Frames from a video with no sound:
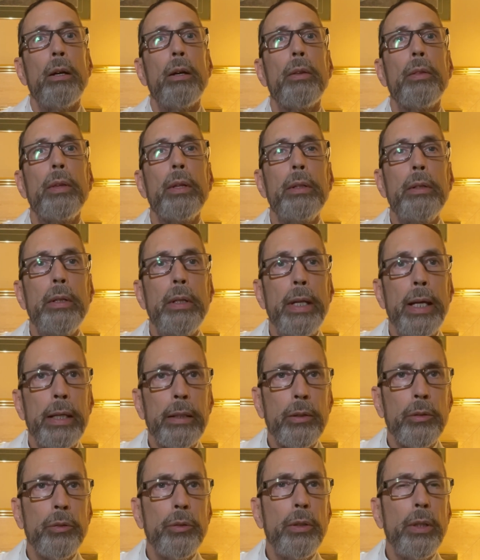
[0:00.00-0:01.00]
The
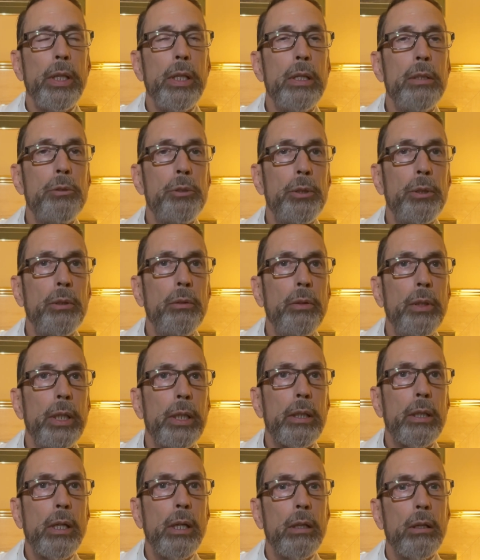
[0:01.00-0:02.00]
next issue
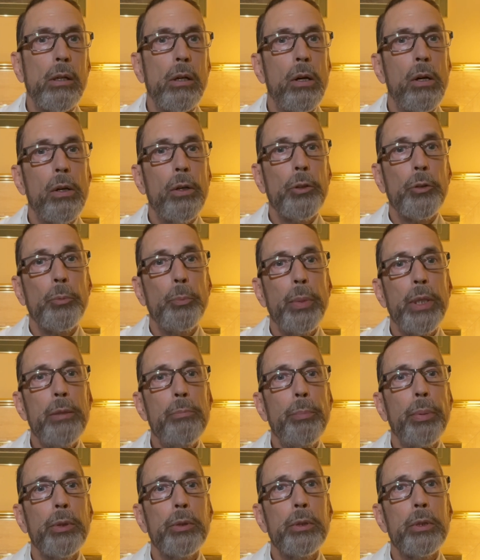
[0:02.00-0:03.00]
that can cause
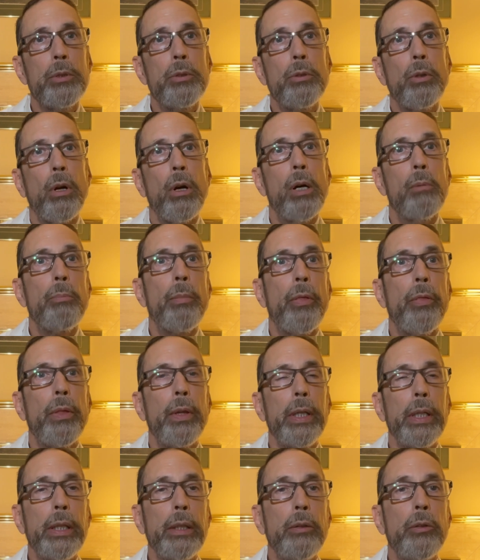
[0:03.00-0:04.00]
people to drop
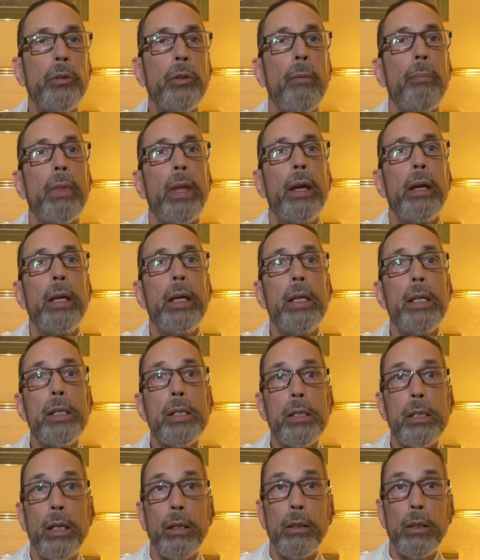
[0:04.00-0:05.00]
things
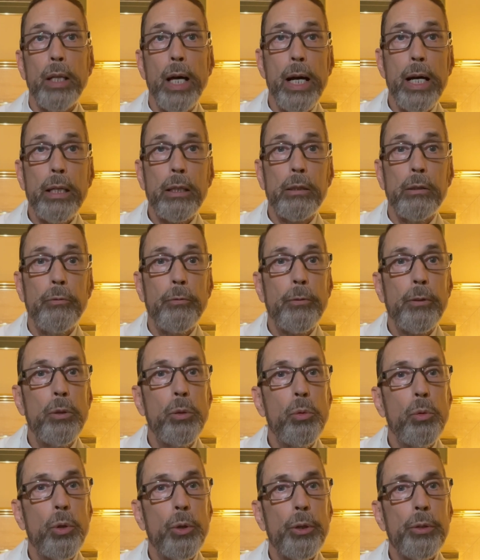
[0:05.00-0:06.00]
is lack of
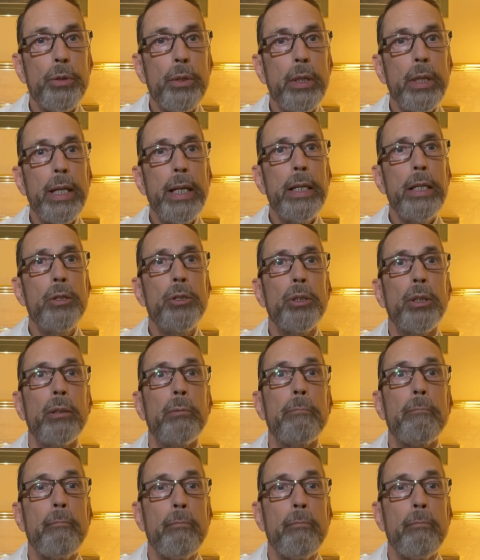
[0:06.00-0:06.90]
coordination.